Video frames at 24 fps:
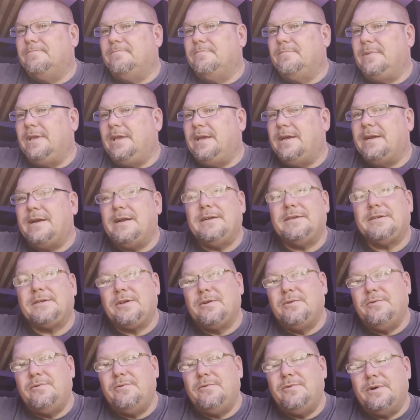yeah, that's
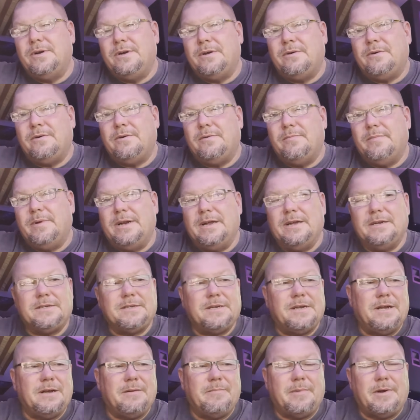cool and all, but that's
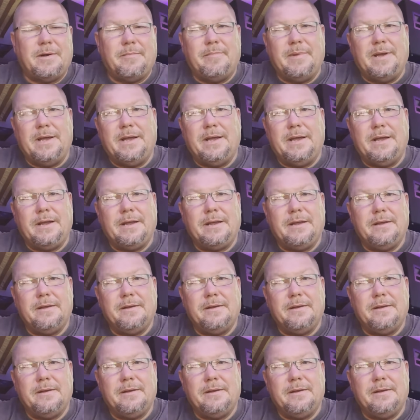not my bag.